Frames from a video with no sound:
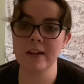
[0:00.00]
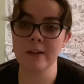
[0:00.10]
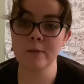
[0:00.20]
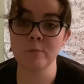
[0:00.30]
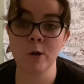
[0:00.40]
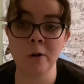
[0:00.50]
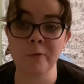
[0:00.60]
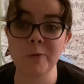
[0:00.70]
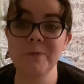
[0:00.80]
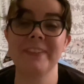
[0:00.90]

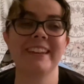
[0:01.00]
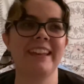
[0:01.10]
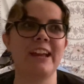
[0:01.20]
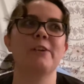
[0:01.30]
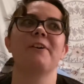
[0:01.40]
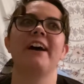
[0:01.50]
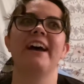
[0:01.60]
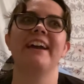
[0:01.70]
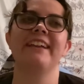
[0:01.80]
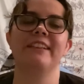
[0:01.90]
Marvel. Now,
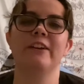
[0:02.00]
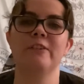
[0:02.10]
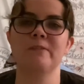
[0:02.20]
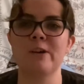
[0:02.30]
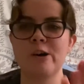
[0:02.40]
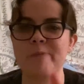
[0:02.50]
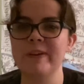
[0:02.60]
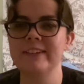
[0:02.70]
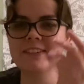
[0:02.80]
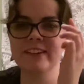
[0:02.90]
I love
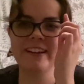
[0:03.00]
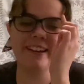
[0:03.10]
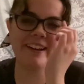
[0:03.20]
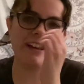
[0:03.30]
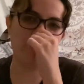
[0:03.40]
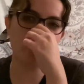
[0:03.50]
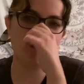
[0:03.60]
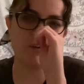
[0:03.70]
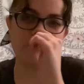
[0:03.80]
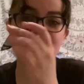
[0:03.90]
comics. I'm
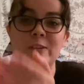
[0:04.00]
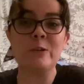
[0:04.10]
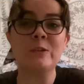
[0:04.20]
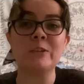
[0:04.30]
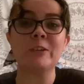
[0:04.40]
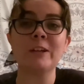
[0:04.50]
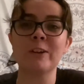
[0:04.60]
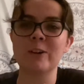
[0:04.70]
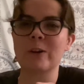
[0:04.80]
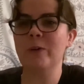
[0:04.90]
more of a DC
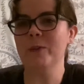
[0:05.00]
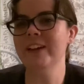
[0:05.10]
girl.